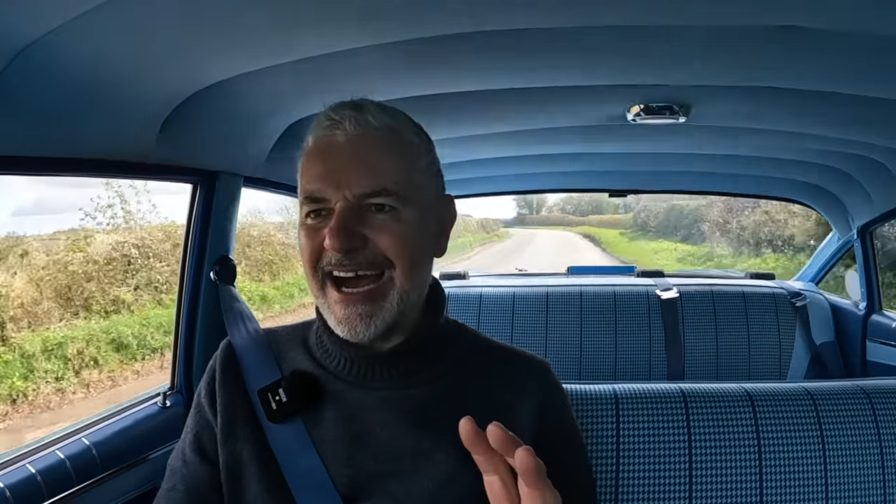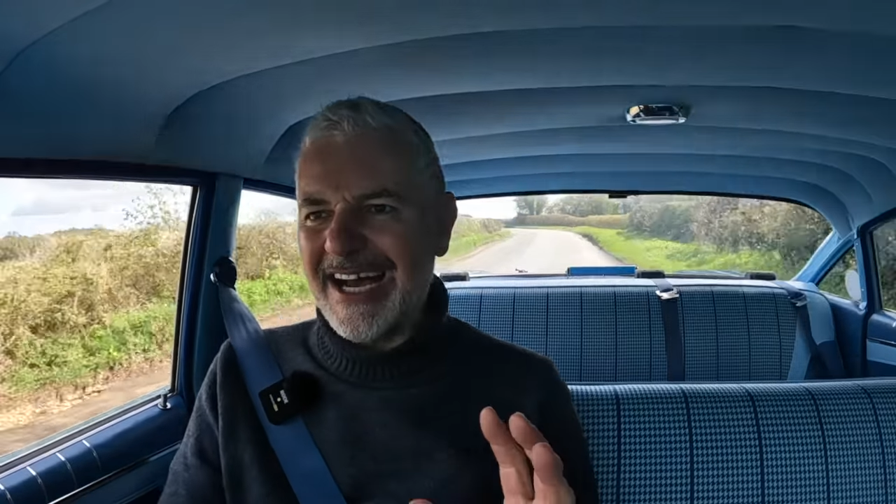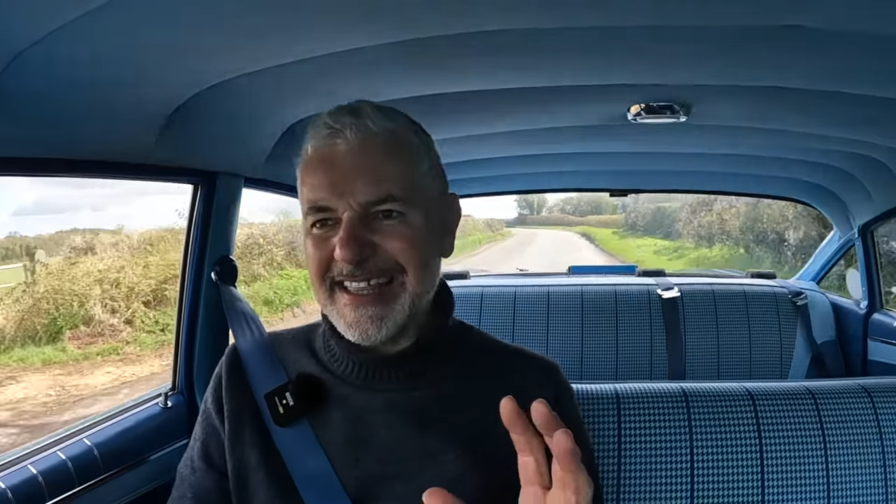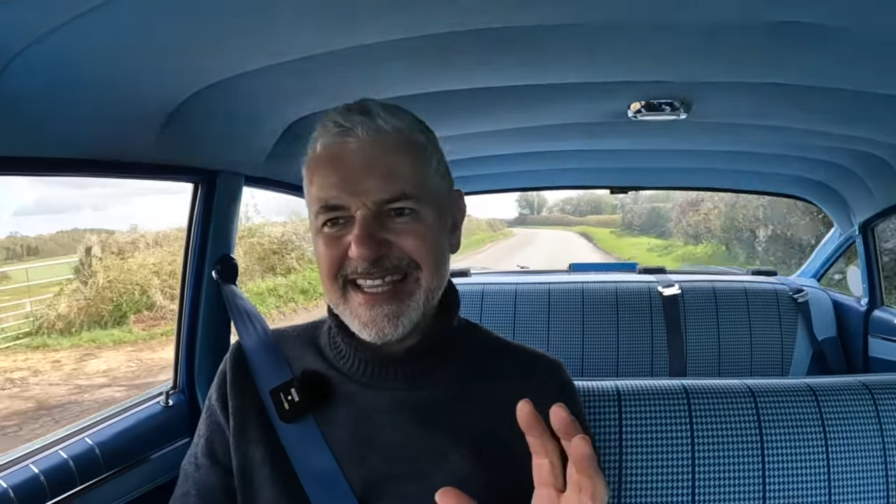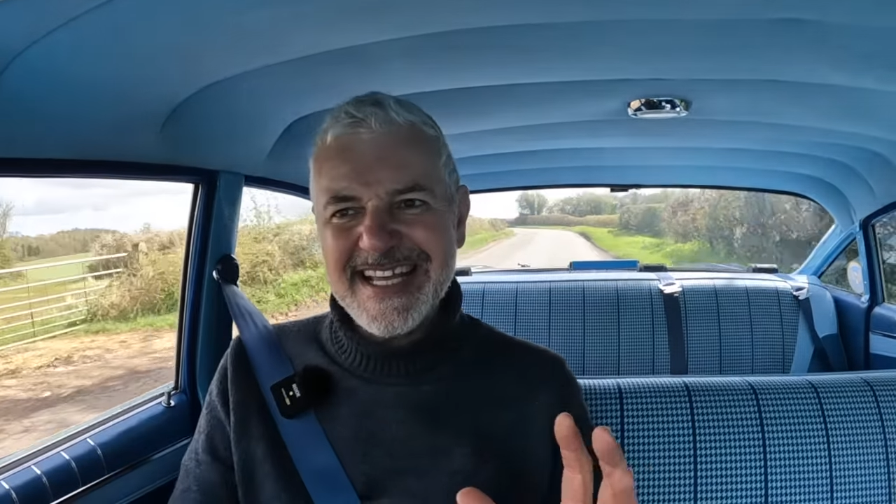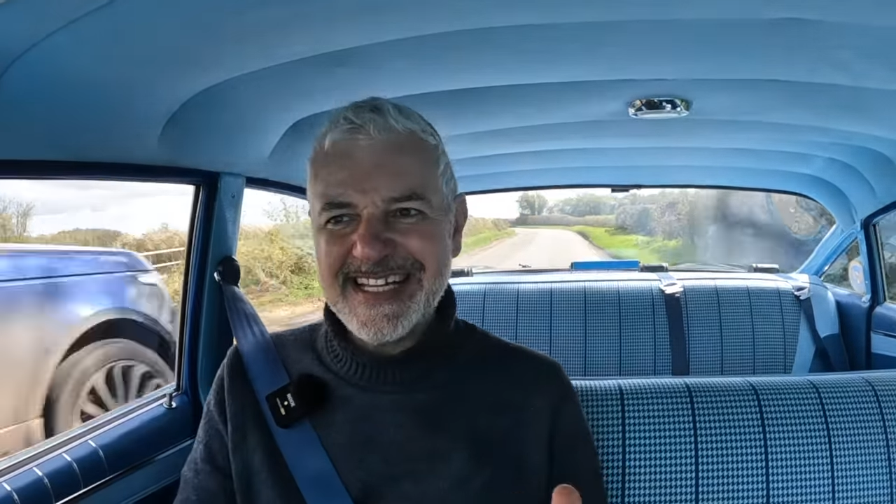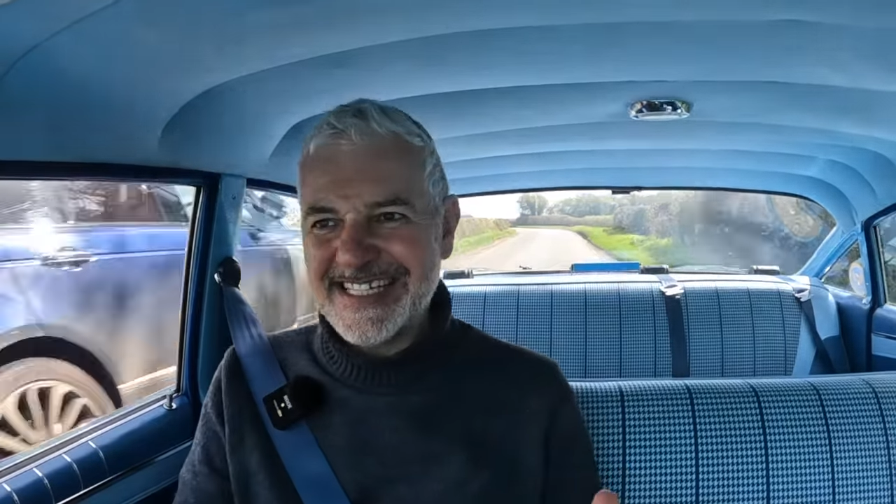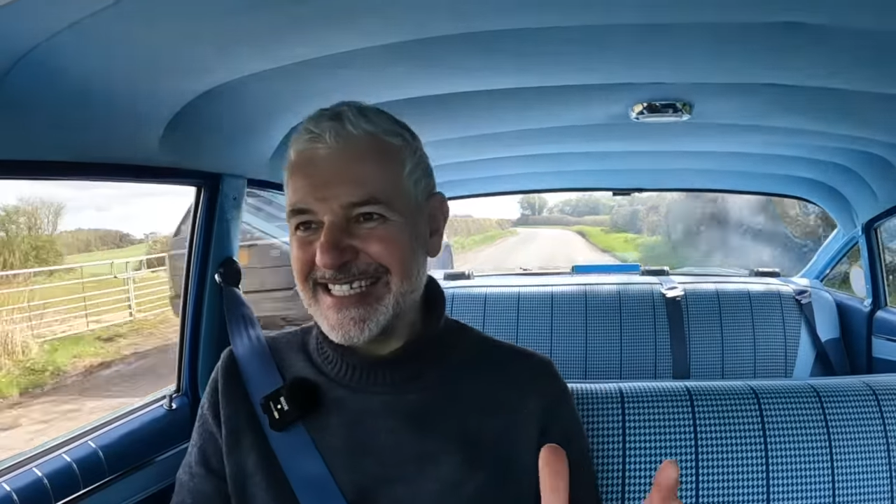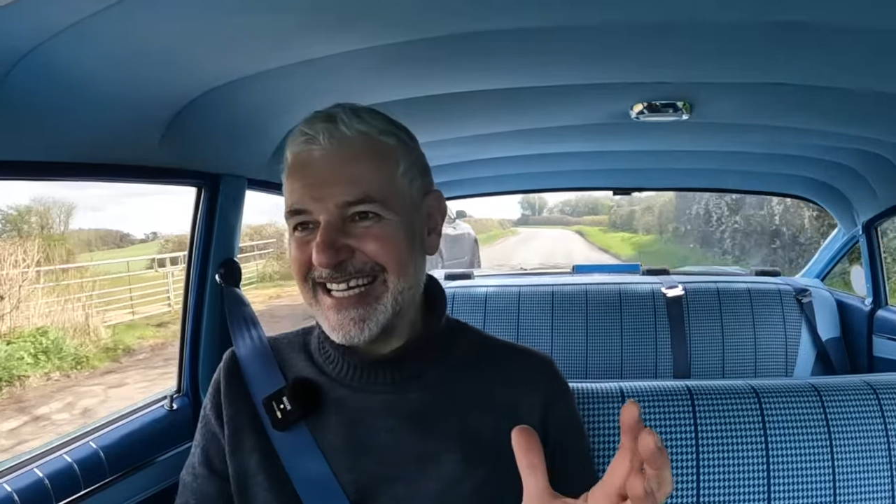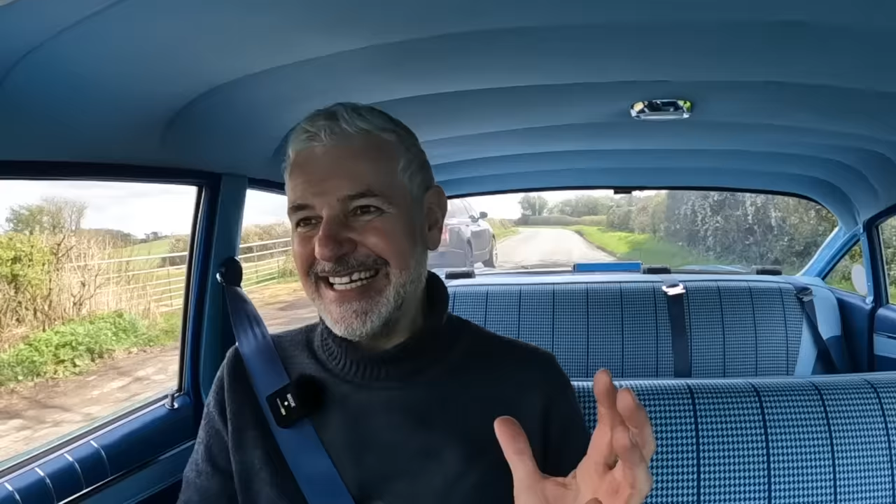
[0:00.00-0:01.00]
I think,
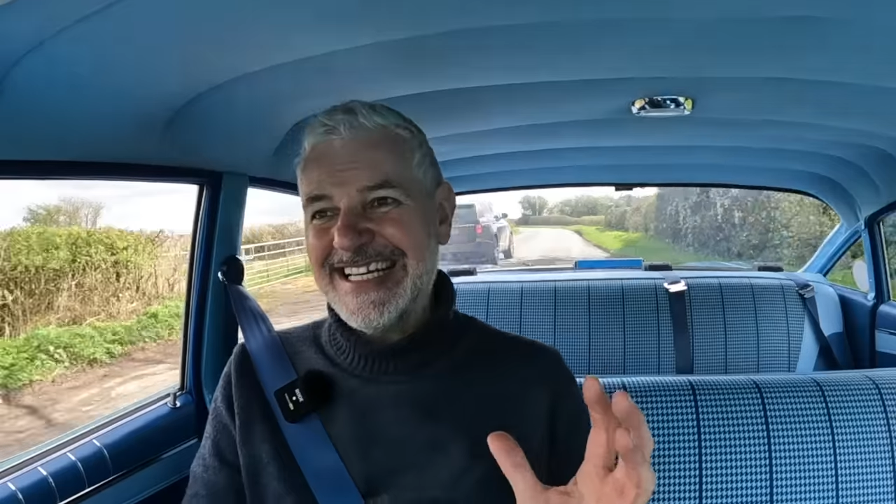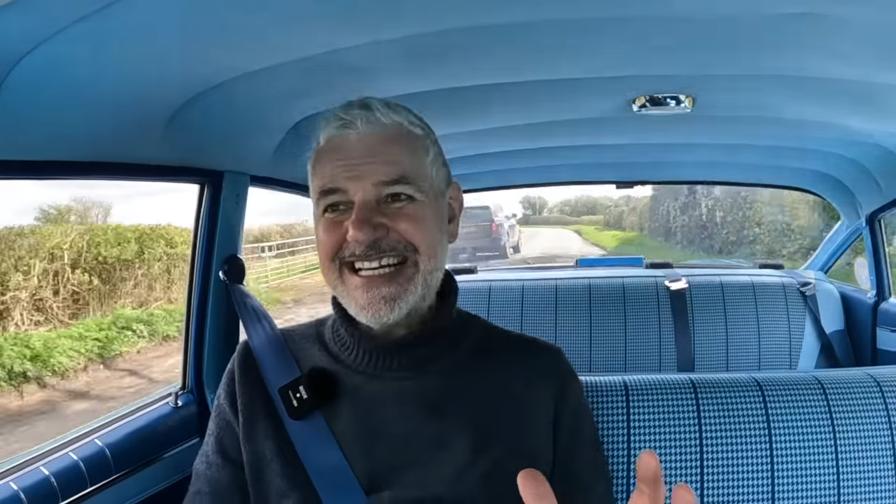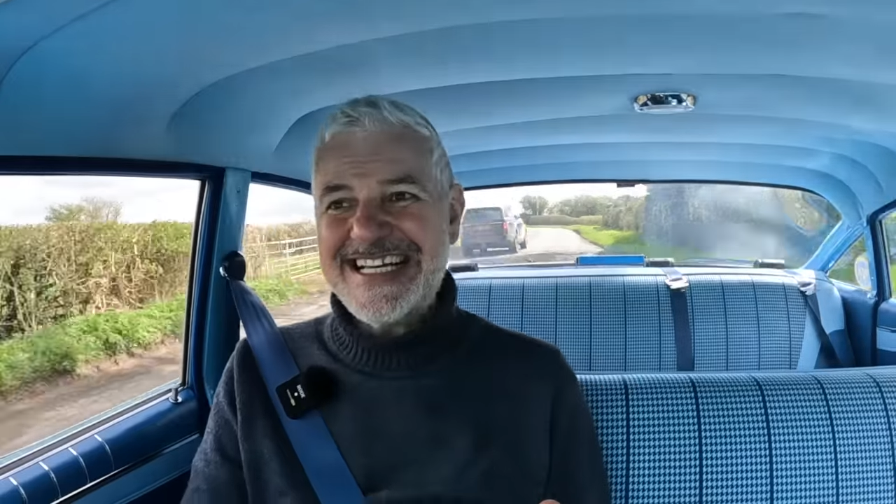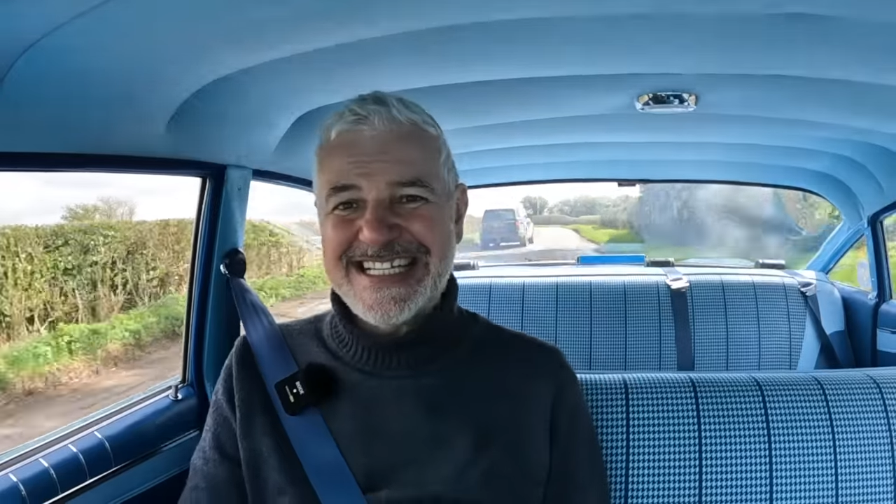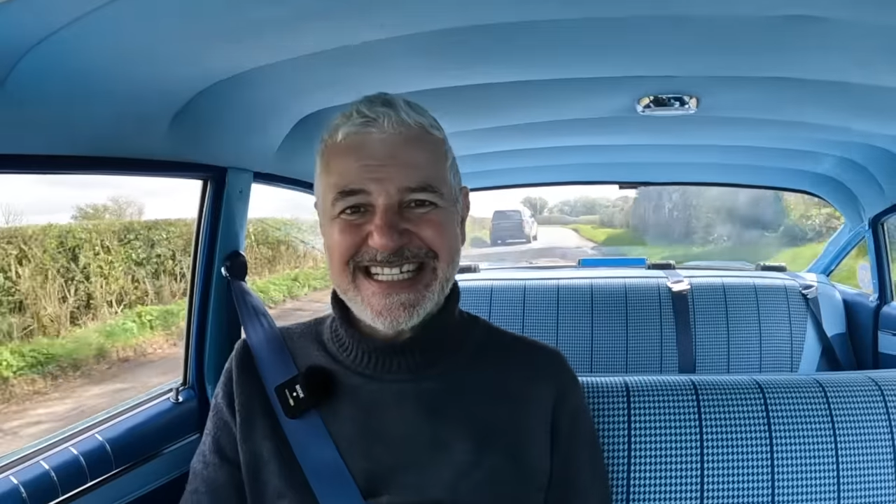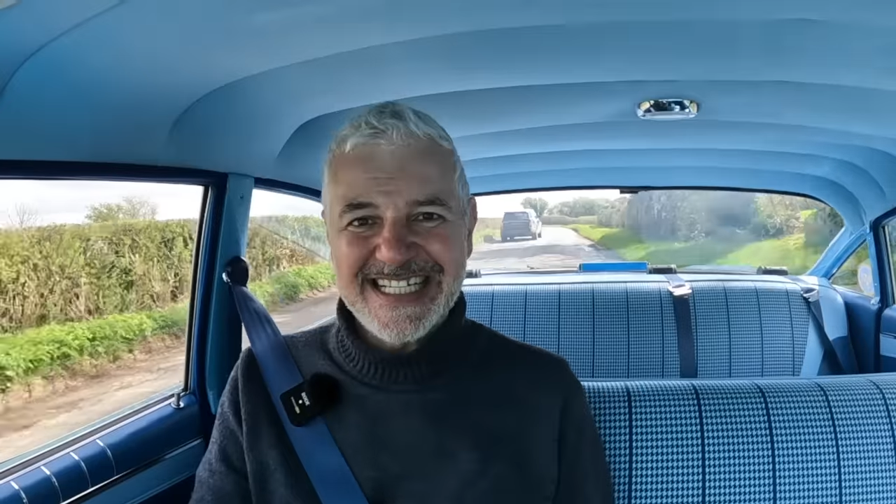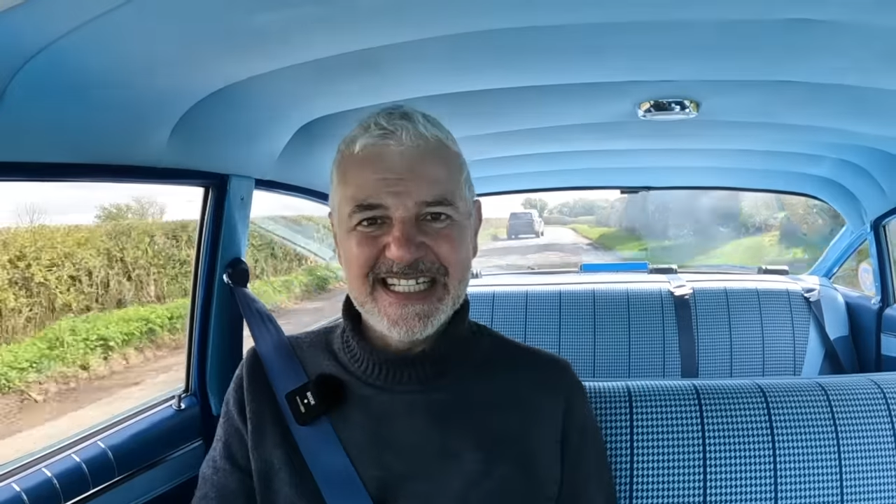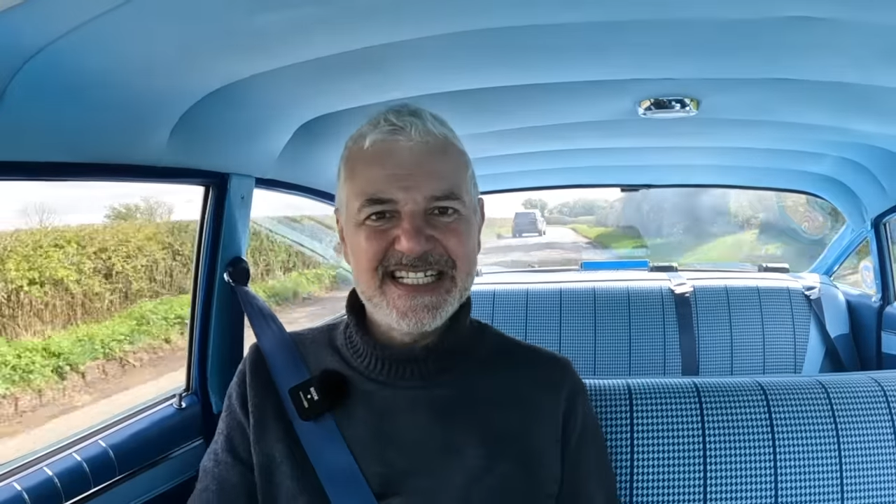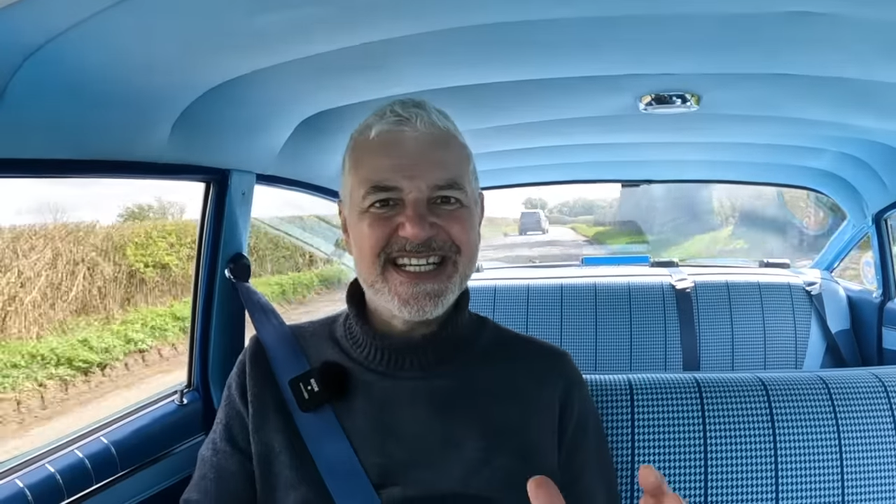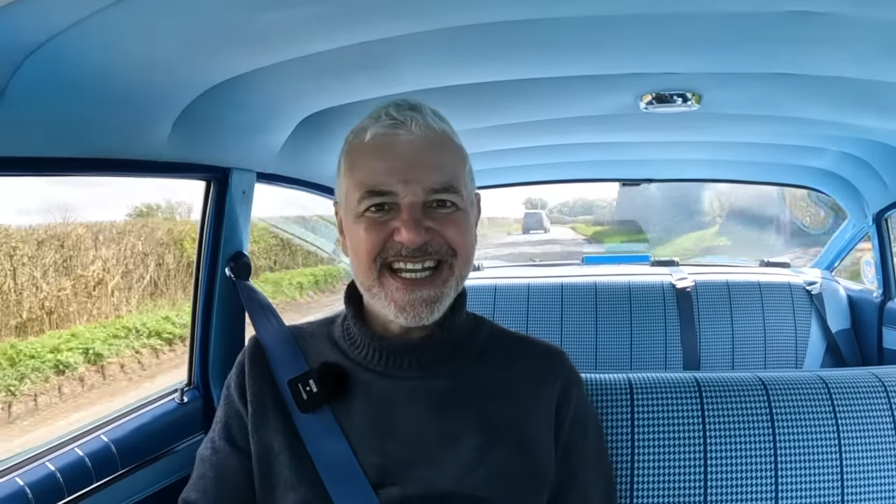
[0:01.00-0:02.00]
at least
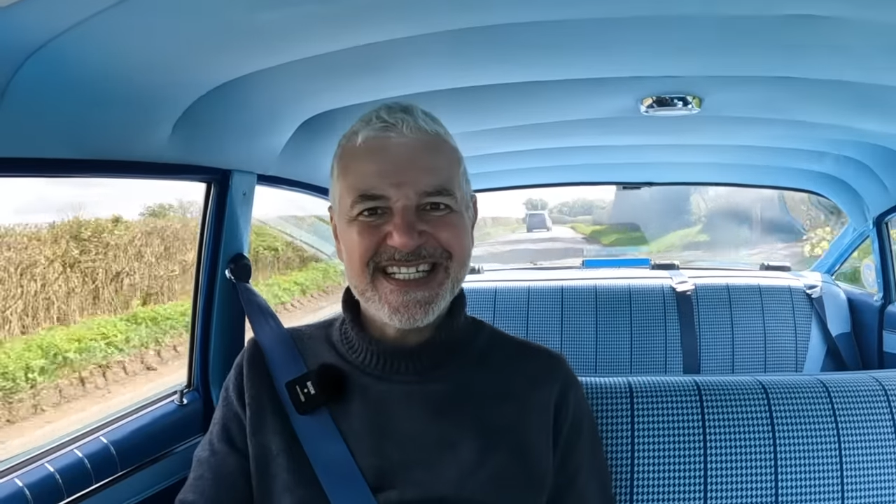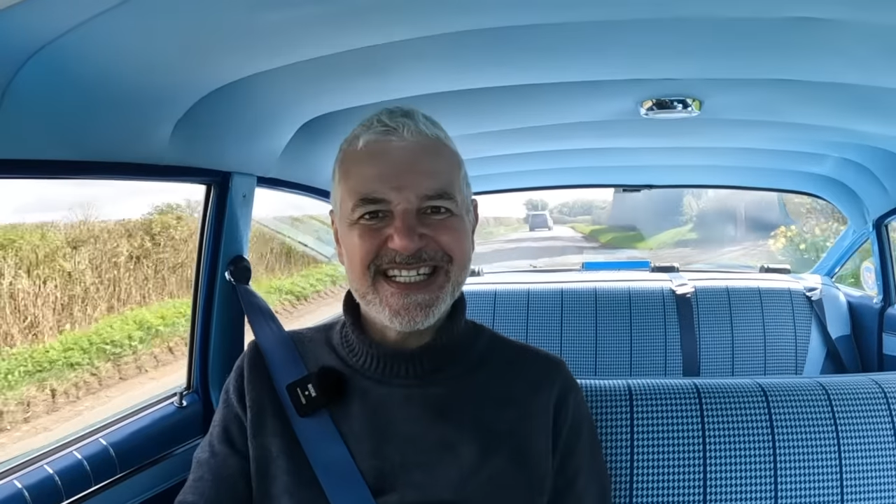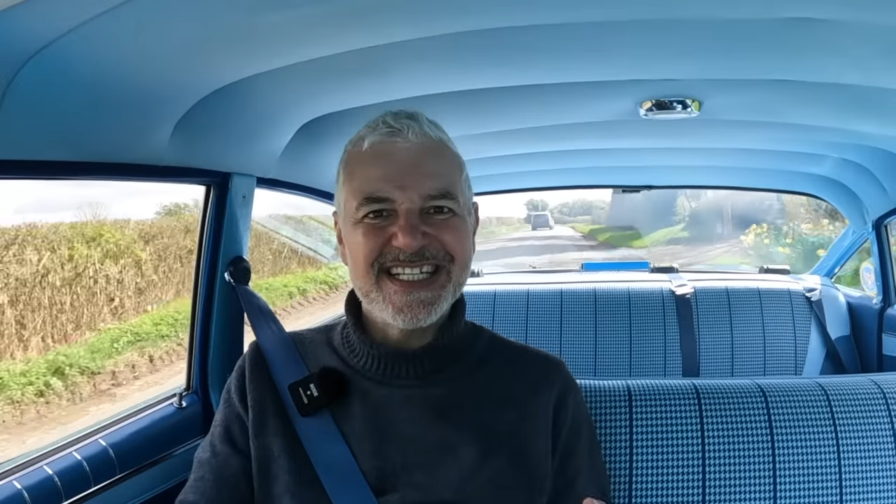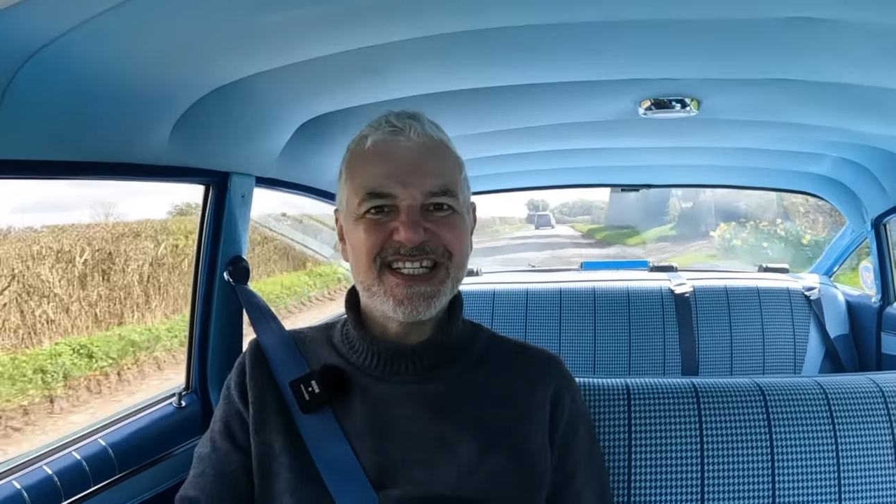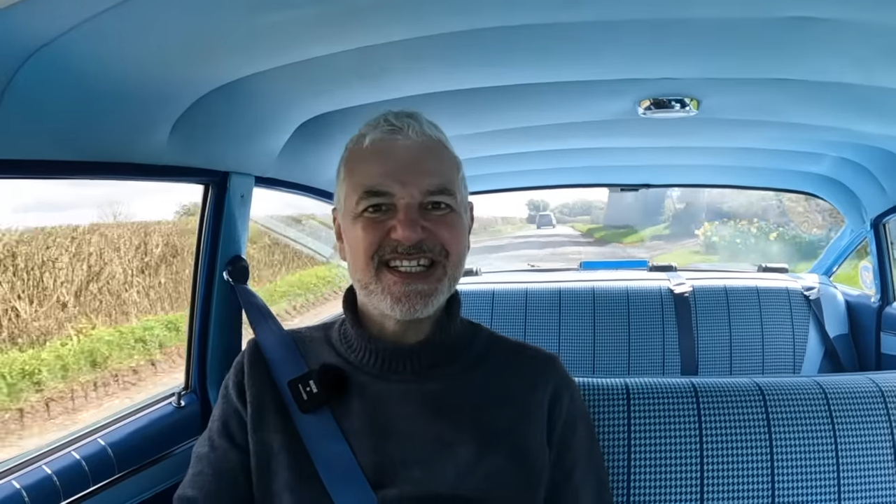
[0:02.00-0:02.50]
60 to